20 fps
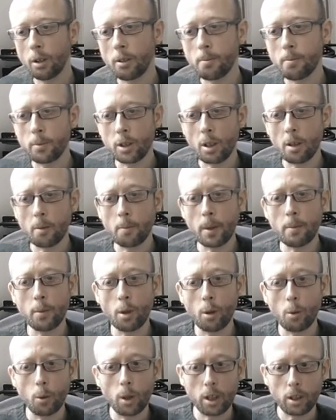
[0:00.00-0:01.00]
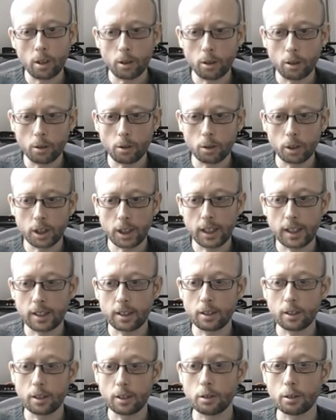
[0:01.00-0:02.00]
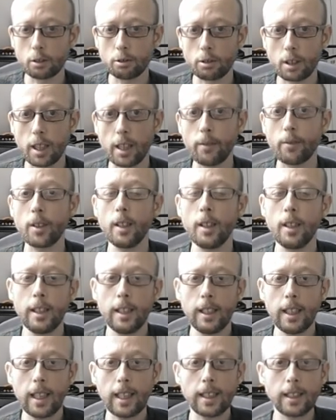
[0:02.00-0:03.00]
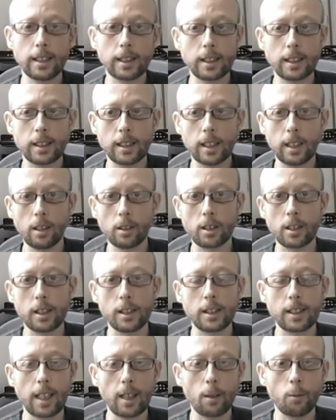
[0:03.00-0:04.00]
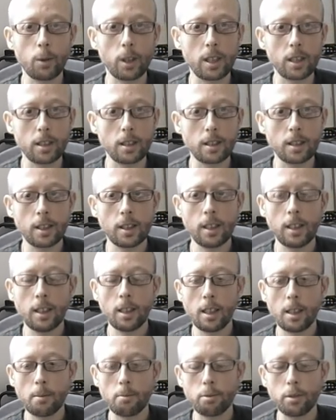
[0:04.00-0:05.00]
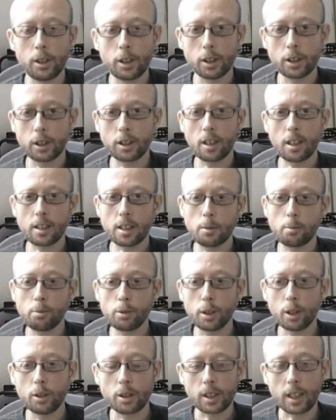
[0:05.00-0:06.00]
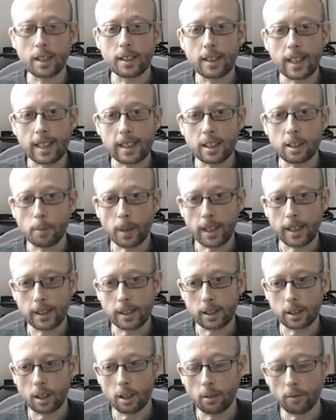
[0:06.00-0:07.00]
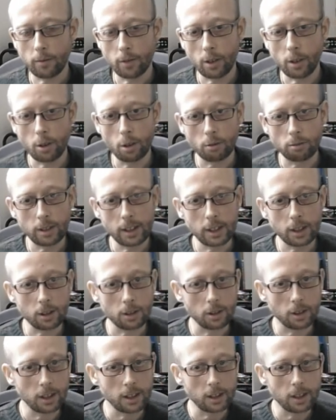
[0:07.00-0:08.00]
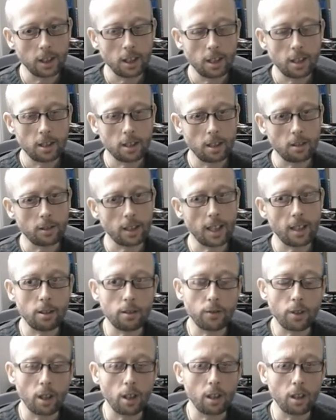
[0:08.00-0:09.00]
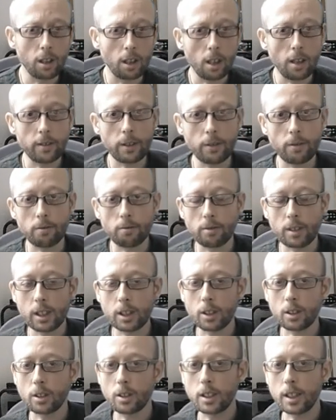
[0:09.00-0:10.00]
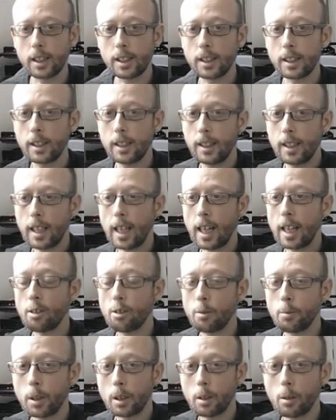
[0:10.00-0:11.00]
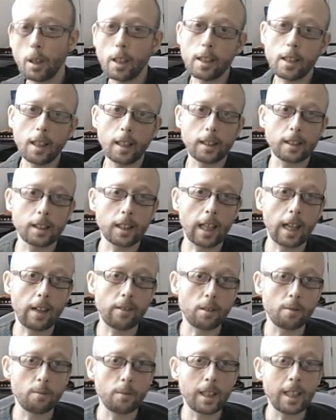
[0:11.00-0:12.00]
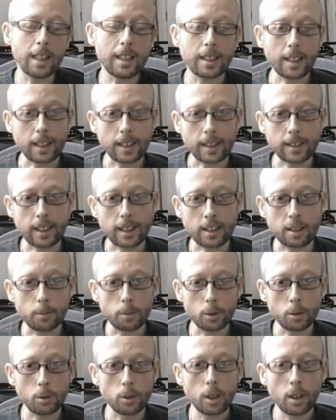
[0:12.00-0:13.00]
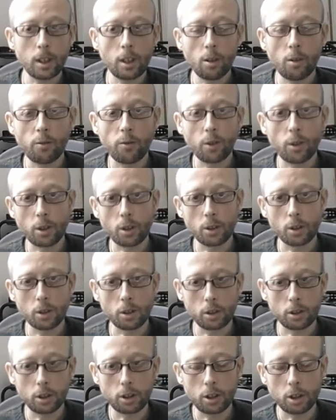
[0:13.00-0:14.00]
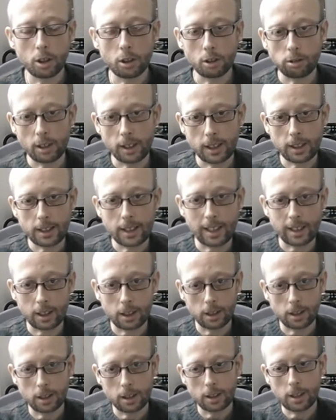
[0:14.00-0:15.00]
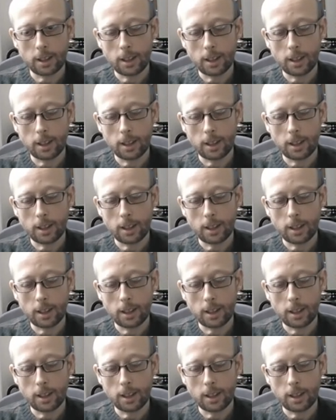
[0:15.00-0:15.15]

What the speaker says: do a bit more work on Google Sheets and Google Drive and look at how we can start to produce a database of your resources. No doubt you've got a lot of different resources, and it would be quite nice to have them easily accessible for your tutoring sessions.